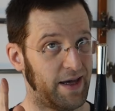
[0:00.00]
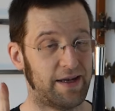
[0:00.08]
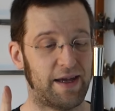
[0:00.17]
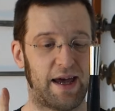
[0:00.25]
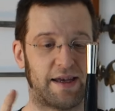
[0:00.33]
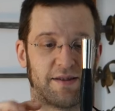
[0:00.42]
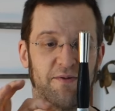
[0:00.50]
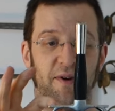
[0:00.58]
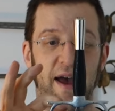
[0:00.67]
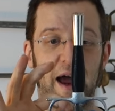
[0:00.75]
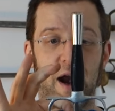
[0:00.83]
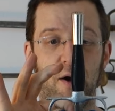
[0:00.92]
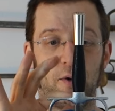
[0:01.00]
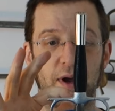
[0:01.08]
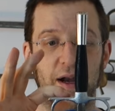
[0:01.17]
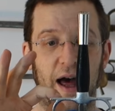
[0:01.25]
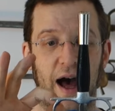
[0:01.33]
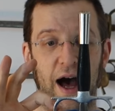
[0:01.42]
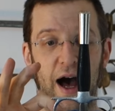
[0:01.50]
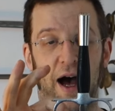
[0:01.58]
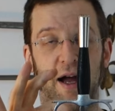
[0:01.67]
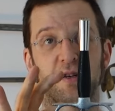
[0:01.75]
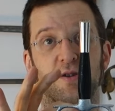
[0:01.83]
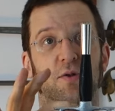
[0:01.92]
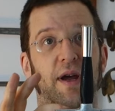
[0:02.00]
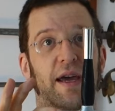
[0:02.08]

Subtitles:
it has very large